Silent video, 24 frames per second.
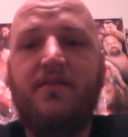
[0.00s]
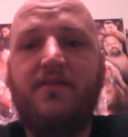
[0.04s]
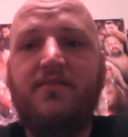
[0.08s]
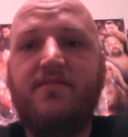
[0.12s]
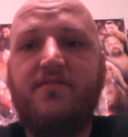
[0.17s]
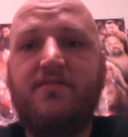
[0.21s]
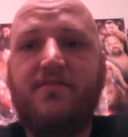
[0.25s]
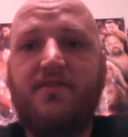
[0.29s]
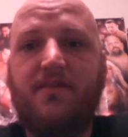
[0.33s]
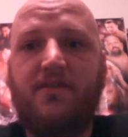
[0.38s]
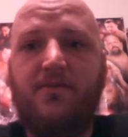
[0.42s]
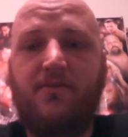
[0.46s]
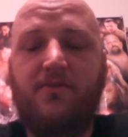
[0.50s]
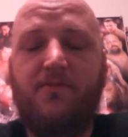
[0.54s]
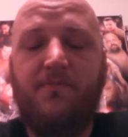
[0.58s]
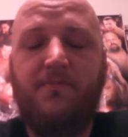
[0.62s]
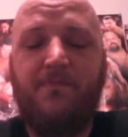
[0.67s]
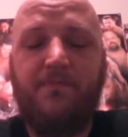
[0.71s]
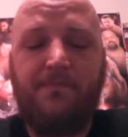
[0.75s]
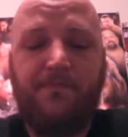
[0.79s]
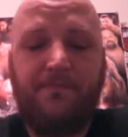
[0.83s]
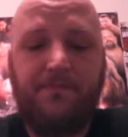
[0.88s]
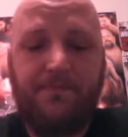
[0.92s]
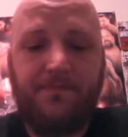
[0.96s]
So
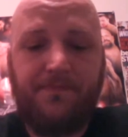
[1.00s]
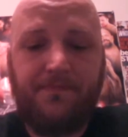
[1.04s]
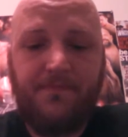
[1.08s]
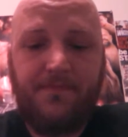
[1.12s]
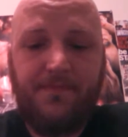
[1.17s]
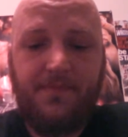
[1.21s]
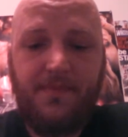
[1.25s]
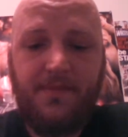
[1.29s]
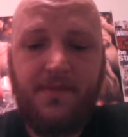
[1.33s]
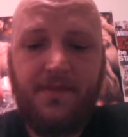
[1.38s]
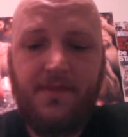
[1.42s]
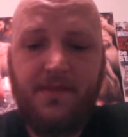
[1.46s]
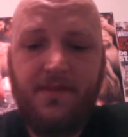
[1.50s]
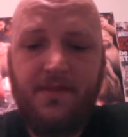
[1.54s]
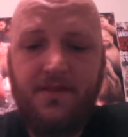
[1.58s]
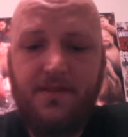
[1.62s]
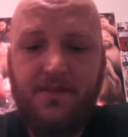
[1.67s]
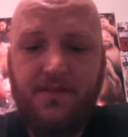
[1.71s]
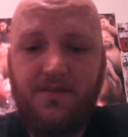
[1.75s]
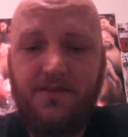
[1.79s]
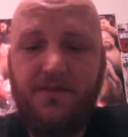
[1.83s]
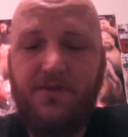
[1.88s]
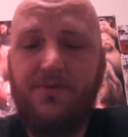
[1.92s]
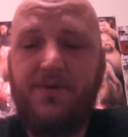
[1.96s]

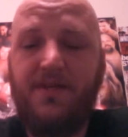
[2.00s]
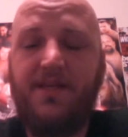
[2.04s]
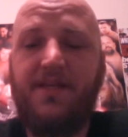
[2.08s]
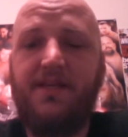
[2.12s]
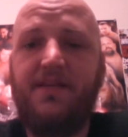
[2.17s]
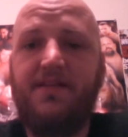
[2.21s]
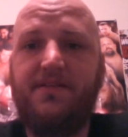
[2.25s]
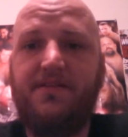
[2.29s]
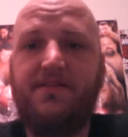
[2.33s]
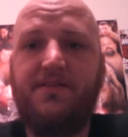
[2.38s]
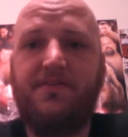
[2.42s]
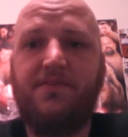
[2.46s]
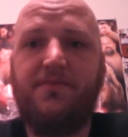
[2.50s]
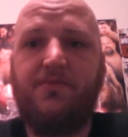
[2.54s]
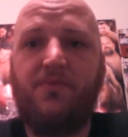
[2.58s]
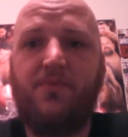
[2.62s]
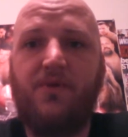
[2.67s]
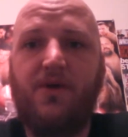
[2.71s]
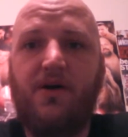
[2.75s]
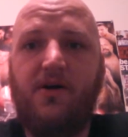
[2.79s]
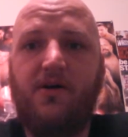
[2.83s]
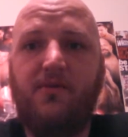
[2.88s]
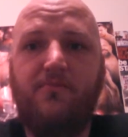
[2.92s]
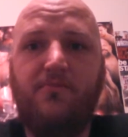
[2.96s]
you get into the
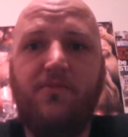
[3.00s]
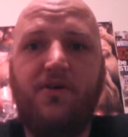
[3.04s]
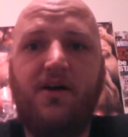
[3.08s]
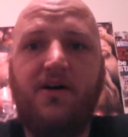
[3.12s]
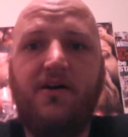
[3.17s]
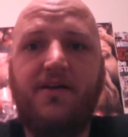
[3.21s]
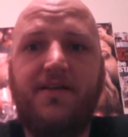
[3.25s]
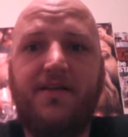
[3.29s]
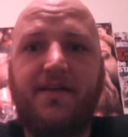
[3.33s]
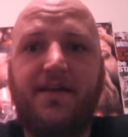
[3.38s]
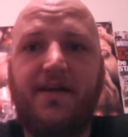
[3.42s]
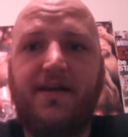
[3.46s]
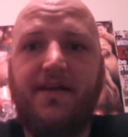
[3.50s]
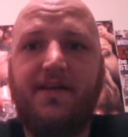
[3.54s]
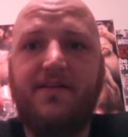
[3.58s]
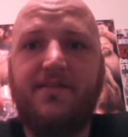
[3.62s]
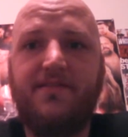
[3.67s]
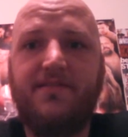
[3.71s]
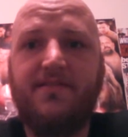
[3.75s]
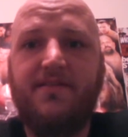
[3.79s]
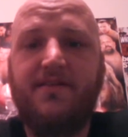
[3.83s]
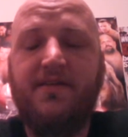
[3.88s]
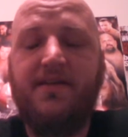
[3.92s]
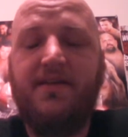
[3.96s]
Raw
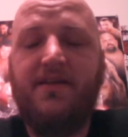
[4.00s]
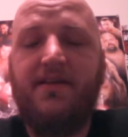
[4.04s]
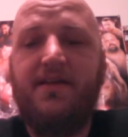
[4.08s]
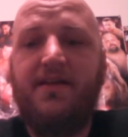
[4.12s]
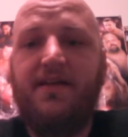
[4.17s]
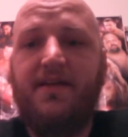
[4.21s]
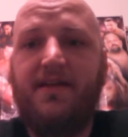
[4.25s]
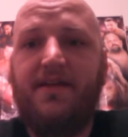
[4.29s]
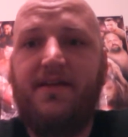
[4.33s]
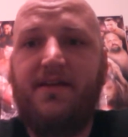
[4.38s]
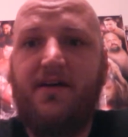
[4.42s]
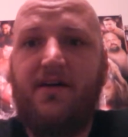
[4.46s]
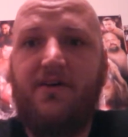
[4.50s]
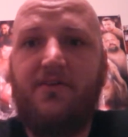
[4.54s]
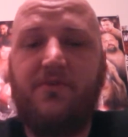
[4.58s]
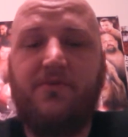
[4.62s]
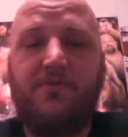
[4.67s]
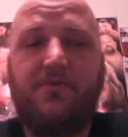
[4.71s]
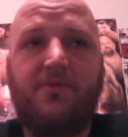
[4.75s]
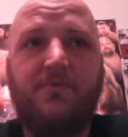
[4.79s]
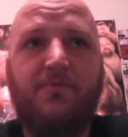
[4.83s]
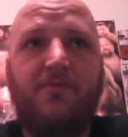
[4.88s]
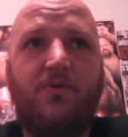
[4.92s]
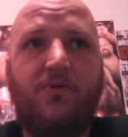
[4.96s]
broadcast and all the
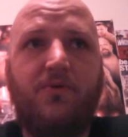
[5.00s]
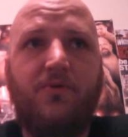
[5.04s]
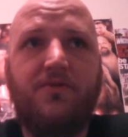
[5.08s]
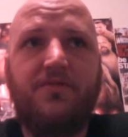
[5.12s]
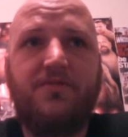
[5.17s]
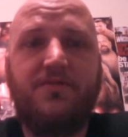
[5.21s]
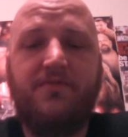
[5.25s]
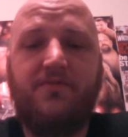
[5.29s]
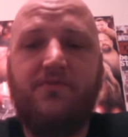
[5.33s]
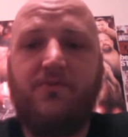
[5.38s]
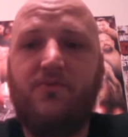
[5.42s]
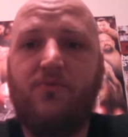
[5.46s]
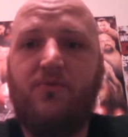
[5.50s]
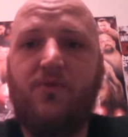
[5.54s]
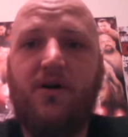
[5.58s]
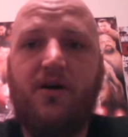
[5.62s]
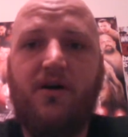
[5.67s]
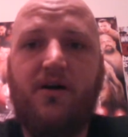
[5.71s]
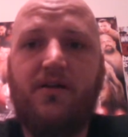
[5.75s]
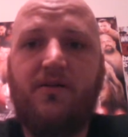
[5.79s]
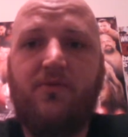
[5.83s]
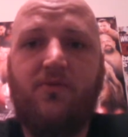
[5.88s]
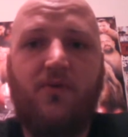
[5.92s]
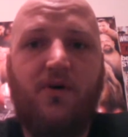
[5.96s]
reports of The
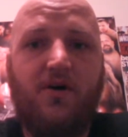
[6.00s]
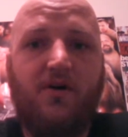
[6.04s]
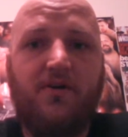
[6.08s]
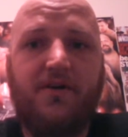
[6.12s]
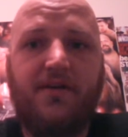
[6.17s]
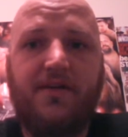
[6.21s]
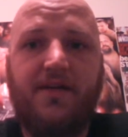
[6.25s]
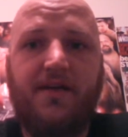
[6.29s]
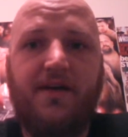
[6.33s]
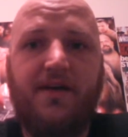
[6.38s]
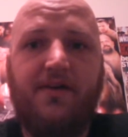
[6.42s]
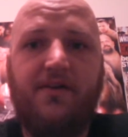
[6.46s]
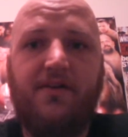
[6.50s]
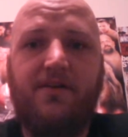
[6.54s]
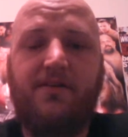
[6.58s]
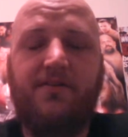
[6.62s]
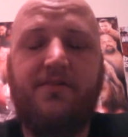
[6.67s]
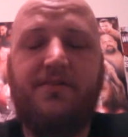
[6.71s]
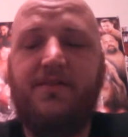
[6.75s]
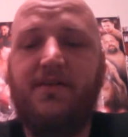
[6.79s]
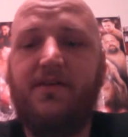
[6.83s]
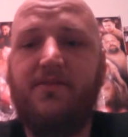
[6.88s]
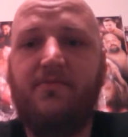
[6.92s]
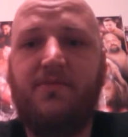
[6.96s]
Rock walking out
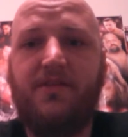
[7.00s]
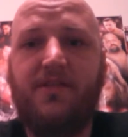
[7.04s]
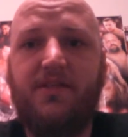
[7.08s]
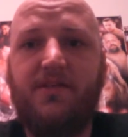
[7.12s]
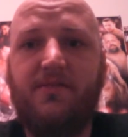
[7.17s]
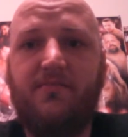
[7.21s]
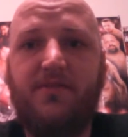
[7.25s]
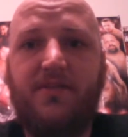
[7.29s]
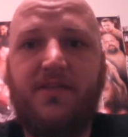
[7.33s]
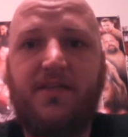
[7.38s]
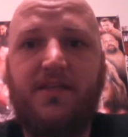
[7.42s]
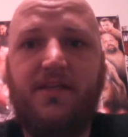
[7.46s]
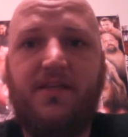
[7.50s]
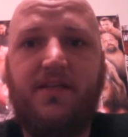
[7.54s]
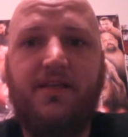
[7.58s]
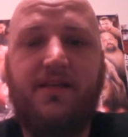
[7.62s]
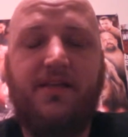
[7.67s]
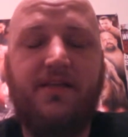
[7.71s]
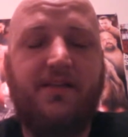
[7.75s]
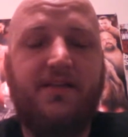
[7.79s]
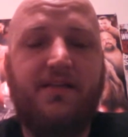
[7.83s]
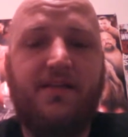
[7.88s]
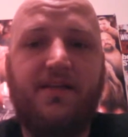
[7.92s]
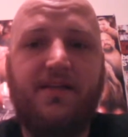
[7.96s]
on
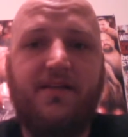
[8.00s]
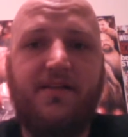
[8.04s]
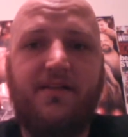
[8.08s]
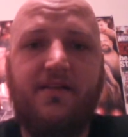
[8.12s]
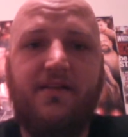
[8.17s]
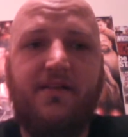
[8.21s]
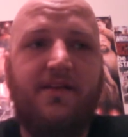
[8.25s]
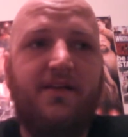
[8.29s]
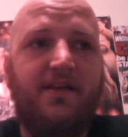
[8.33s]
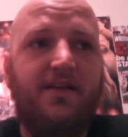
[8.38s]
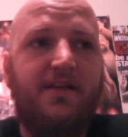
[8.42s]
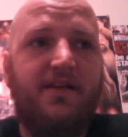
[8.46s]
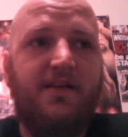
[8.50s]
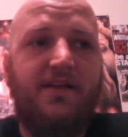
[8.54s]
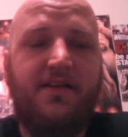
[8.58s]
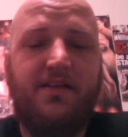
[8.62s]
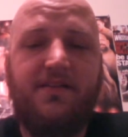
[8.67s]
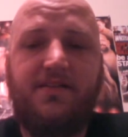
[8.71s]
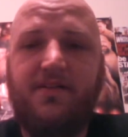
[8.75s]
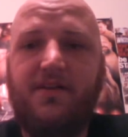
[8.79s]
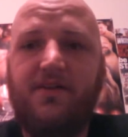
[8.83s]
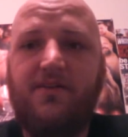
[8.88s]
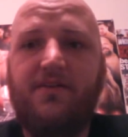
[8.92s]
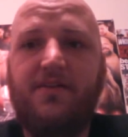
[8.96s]
WWE
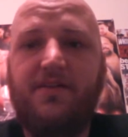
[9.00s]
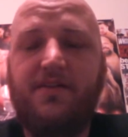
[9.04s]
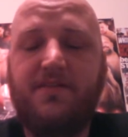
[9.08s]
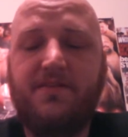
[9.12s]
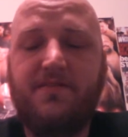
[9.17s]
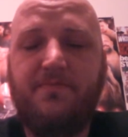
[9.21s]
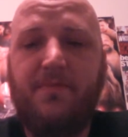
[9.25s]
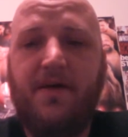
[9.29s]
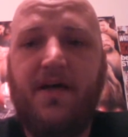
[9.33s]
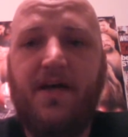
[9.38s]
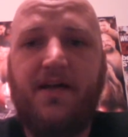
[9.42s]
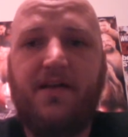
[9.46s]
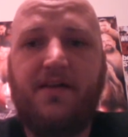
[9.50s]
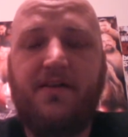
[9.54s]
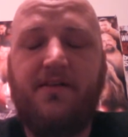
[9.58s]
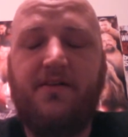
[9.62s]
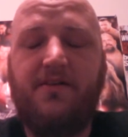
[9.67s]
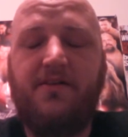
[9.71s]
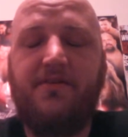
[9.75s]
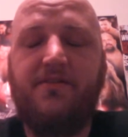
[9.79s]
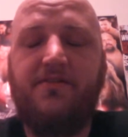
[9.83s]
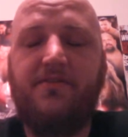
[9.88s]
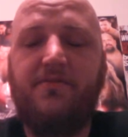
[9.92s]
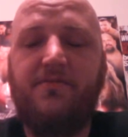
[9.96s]
and turning his back
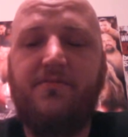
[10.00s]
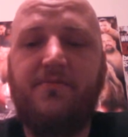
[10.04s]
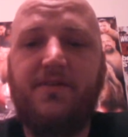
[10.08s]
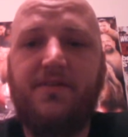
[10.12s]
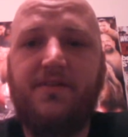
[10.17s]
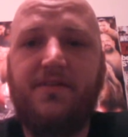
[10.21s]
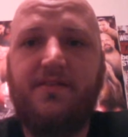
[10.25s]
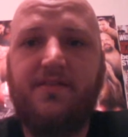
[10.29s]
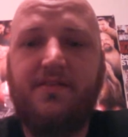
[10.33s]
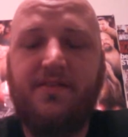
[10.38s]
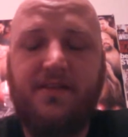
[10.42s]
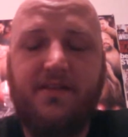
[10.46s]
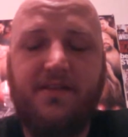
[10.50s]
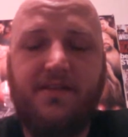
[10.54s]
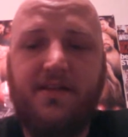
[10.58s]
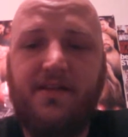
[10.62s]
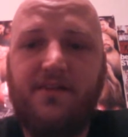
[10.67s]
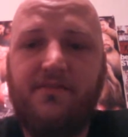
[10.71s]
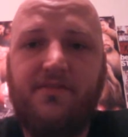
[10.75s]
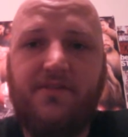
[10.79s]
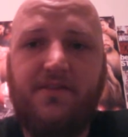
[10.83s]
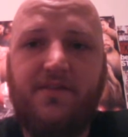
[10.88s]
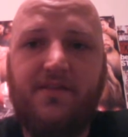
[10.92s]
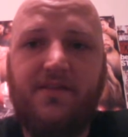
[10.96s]
on them and
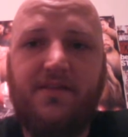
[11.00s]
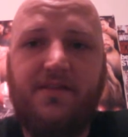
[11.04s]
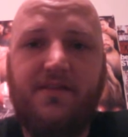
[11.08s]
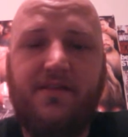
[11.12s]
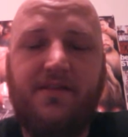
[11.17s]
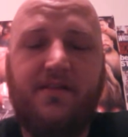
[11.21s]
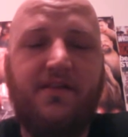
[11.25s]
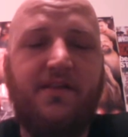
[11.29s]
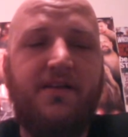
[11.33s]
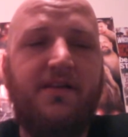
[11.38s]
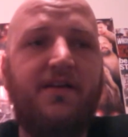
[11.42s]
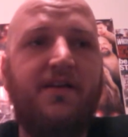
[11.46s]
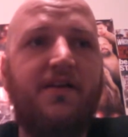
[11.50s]
everything.